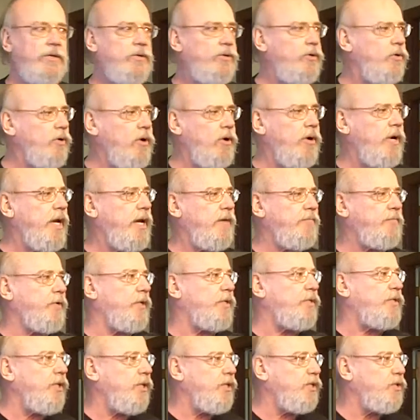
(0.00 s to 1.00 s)
You don't have
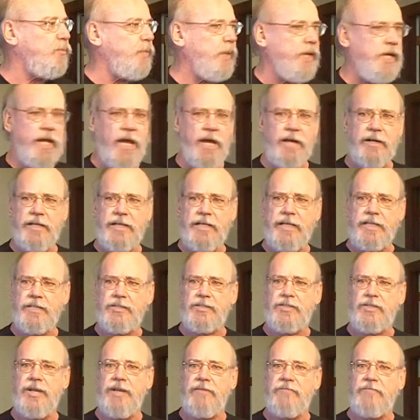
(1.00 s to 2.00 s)
to teach me how to
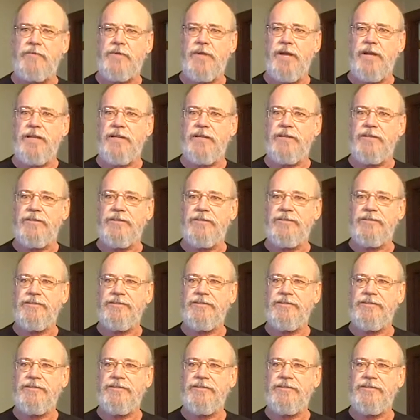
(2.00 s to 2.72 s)
get stuff done.